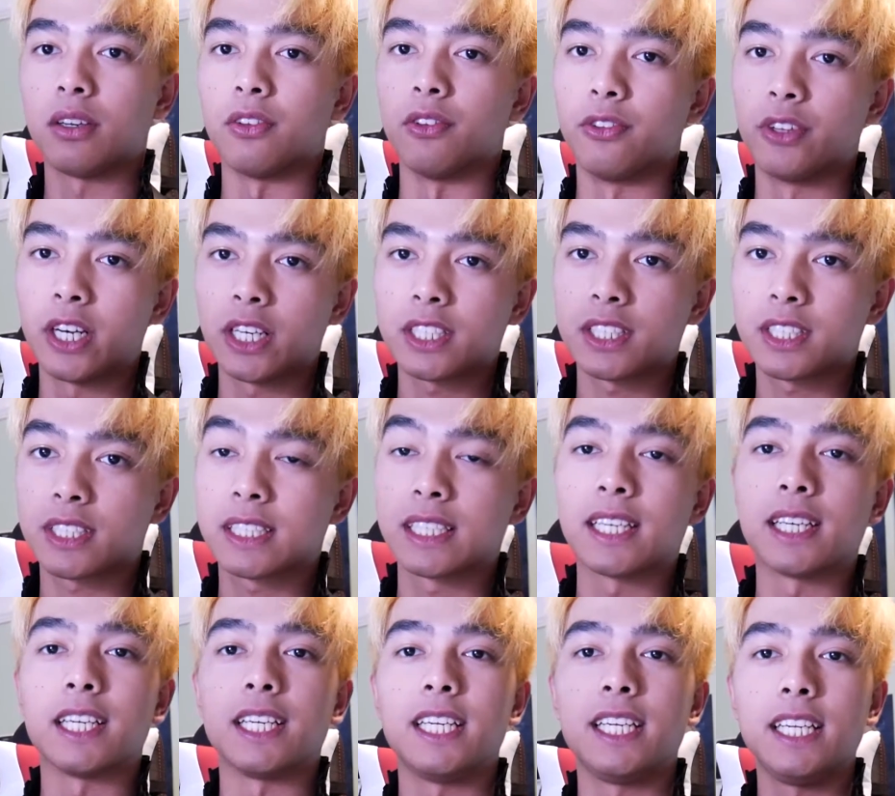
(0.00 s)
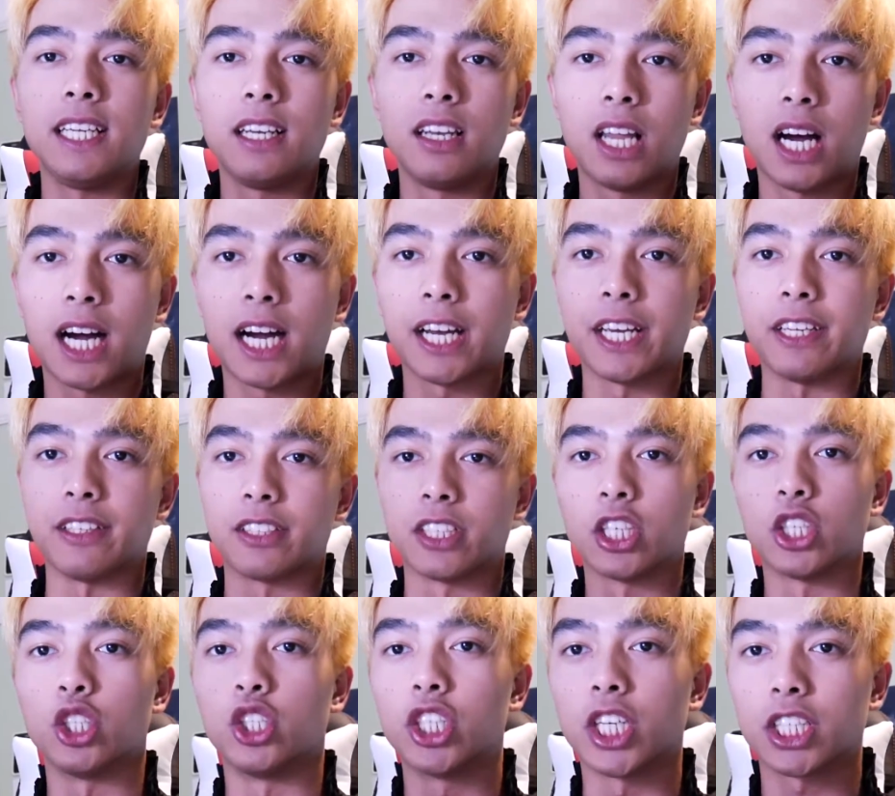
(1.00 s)
Thus, he lied
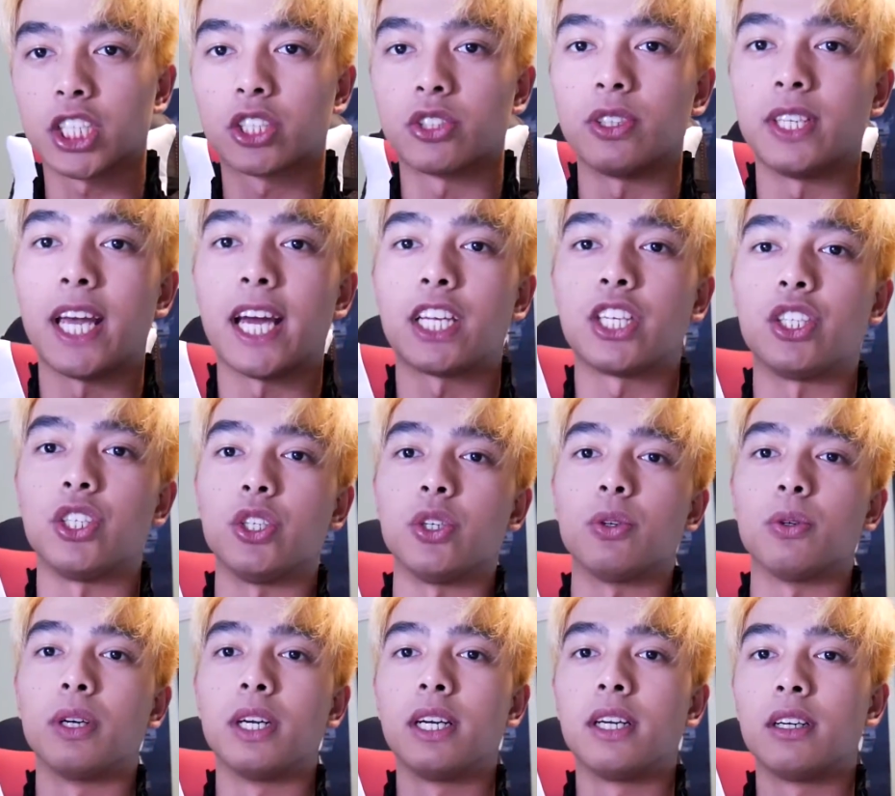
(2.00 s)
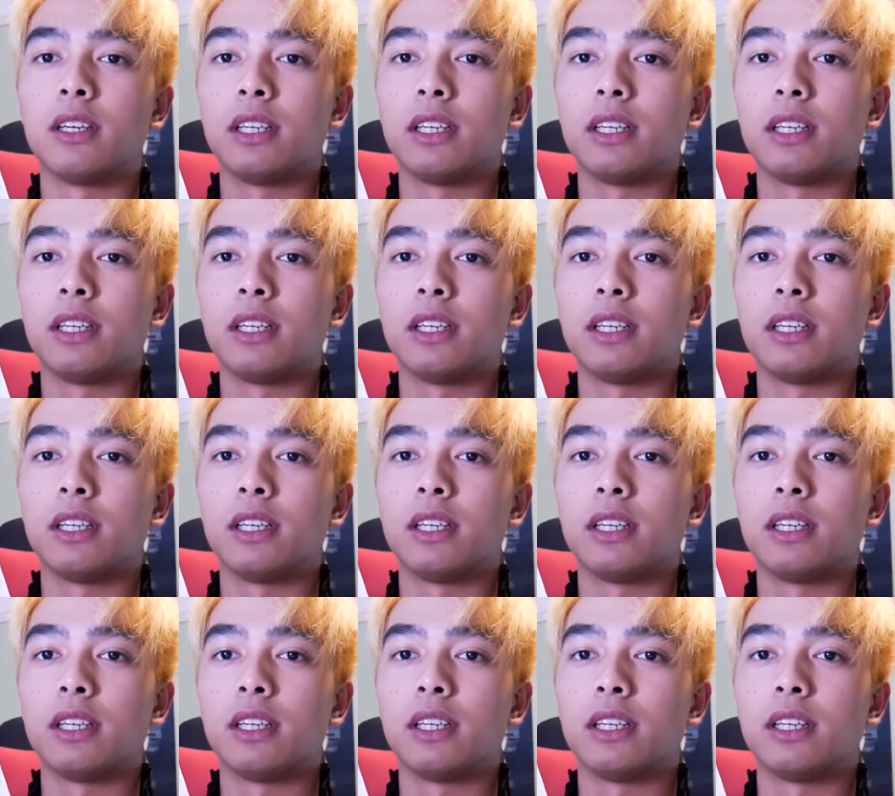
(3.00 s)
just to get you.